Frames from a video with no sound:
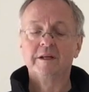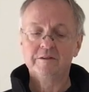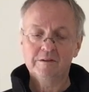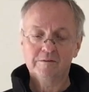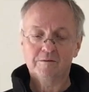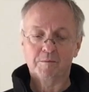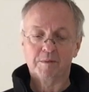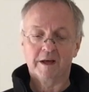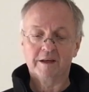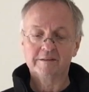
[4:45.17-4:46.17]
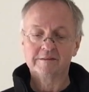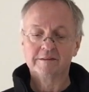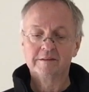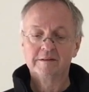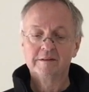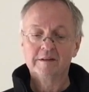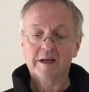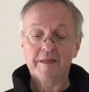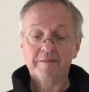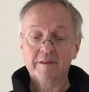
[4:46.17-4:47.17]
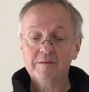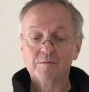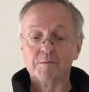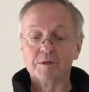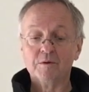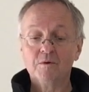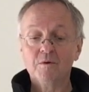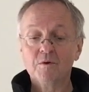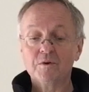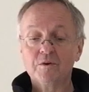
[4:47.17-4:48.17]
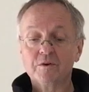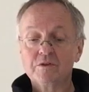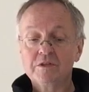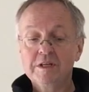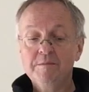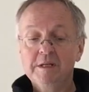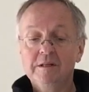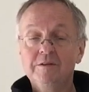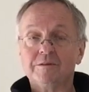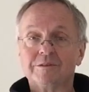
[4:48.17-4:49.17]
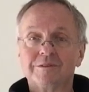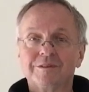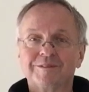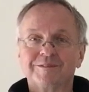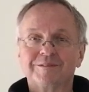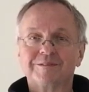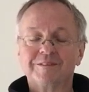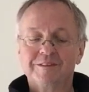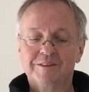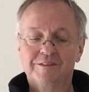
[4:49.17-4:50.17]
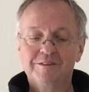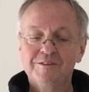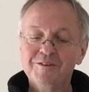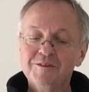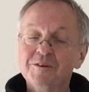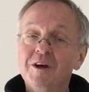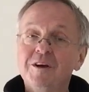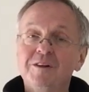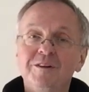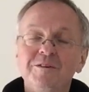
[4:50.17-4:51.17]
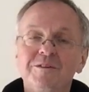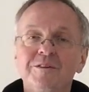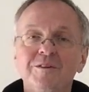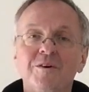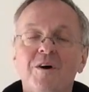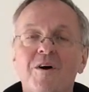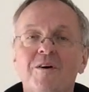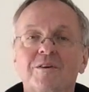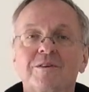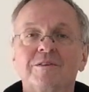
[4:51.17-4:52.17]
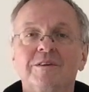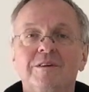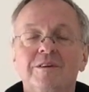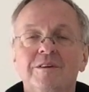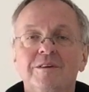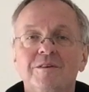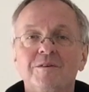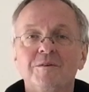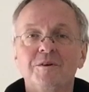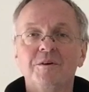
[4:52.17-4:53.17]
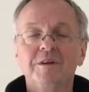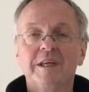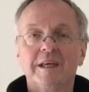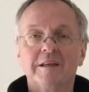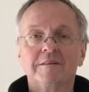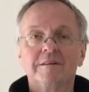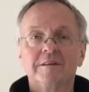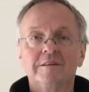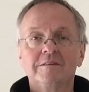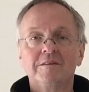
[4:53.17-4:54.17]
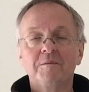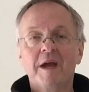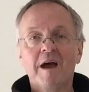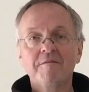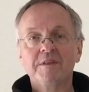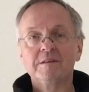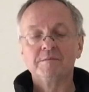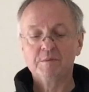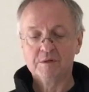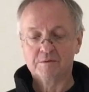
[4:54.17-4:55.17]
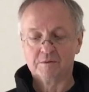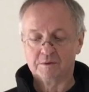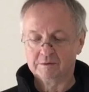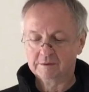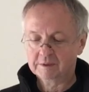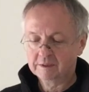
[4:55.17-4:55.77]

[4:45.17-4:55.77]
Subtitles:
And Jesus replies, "And this woman, ought not she be loosed, just as you loosen your ox or donkey?" So we have these beautiful